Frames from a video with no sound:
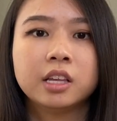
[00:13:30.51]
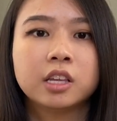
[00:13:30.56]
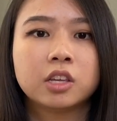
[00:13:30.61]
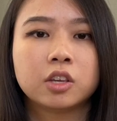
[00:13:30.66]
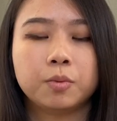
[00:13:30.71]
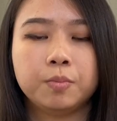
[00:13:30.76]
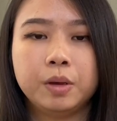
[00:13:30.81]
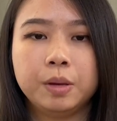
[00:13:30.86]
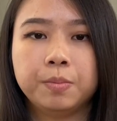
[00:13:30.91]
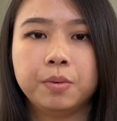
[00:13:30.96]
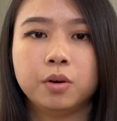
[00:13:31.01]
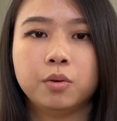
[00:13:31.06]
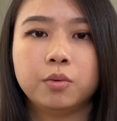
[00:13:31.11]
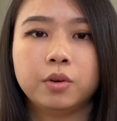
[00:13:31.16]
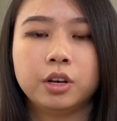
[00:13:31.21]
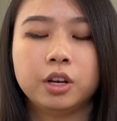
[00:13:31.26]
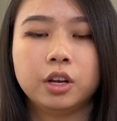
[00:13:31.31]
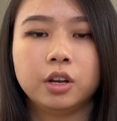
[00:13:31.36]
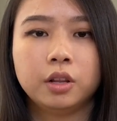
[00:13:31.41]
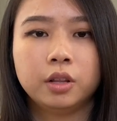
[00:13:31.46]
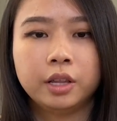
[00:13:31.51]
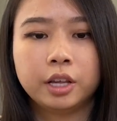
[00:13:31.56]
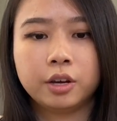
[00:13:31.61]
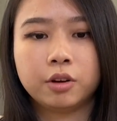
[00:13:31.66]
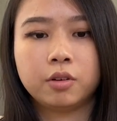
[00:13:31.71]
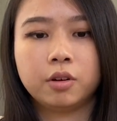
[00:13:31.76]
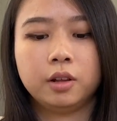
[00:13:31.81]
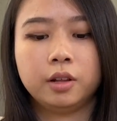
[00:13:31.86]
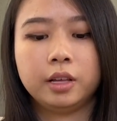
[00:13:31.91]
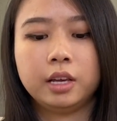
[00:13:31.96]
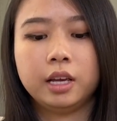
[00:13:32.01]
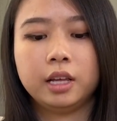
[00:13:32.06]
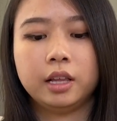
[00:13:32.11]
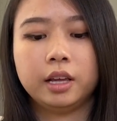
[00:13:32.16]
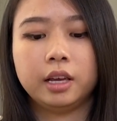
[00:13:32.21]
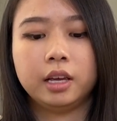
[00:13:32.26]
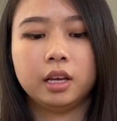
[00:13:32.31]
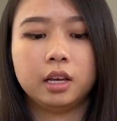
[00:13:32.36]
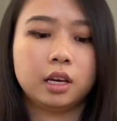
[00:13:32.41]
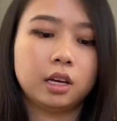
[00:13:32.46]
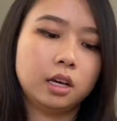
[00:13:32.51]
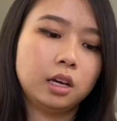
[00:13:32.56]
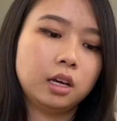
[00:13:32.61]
so people would literally like